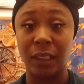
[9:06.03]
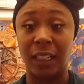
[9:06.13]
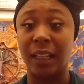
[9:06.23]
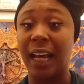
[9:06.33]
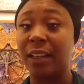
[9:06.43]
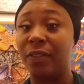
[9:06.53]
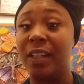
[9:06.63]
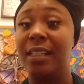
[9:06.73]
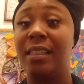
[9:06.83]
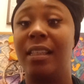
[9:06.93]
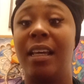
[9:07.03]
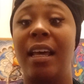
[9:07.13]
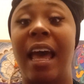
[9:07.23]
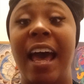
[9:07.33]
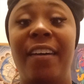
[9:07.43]
A lot of us
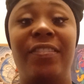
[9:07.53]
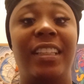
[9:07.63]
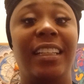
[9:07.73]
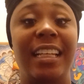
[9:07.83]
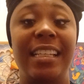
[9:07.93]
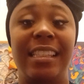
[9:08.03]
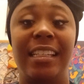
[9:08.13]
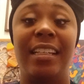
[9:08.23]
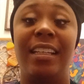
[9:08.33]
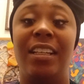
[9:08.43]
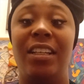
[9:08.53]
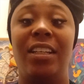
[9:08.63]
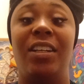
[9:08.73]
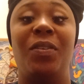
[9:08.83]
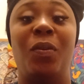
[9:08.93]
have to listen
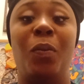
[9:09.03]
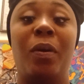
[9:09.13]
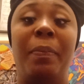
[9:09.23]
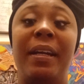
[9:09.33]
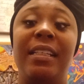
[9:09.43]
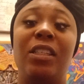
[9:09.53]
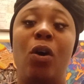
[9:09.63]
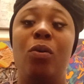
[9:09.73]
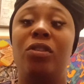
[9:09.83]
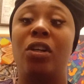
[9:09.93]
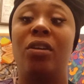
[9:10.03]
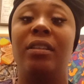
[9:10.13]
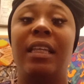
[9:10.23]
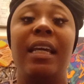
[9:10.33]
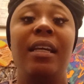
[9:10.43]
when we're being told certain
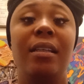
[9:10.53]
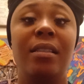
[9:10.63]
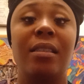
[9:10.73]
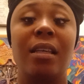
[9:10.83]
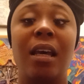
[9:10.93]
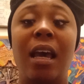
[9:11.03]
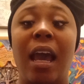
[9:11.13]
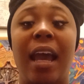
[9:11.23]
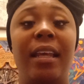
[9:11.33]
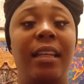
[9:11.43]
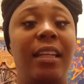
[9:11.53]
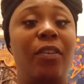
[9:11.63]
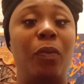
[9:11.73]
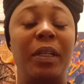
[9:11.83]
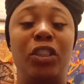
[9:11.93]
things. And then
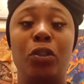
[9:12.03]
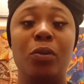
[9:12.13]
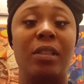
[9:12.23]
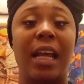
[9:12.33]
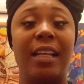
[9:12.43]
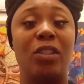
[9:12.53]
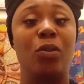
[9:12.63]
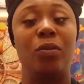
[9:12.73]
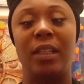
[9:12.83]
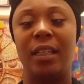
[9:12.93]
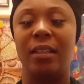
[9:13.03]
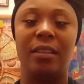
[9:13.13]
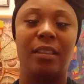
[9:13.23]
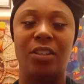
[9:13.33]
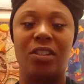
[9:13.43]
if we choose not to, then
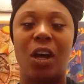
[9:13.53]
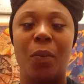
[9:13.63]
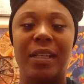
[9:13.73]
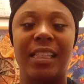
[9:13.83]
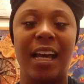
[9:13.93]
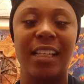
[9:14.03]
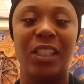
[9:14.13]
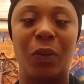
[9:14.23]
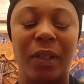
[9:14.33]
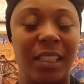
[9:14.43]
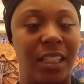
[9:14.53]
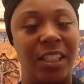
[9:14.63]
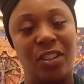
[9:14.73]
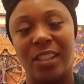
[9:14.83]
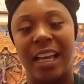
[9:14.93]
there's always consequences.
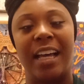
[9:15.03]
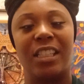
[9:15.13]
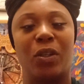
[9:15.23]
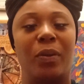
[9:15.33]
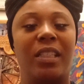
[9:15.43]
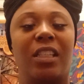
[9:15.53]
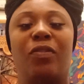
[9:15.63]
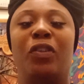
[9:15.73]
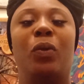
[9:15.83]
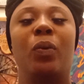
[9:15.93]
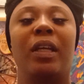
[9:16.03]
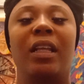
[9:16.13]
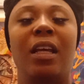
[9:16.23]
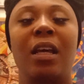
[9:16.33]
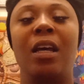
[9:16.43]
There's consequences for going
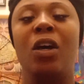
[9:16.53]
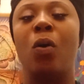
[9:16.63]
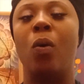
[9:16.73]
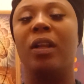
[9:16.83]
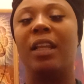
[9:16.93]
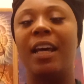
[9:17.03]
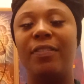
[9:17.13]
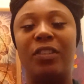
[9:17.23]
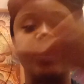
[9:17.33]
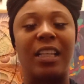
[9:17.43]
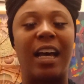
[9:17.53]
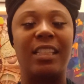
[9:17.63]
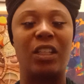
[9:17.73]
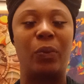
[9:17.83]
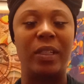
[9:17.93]
left. There's
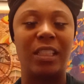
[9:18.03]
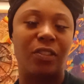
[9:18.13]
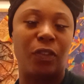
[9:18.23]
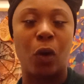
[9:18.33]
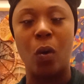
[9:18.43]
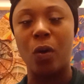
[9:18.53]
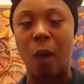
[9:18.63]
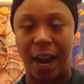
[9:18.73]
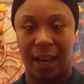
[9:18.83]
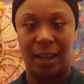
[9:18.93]
consequences for going right.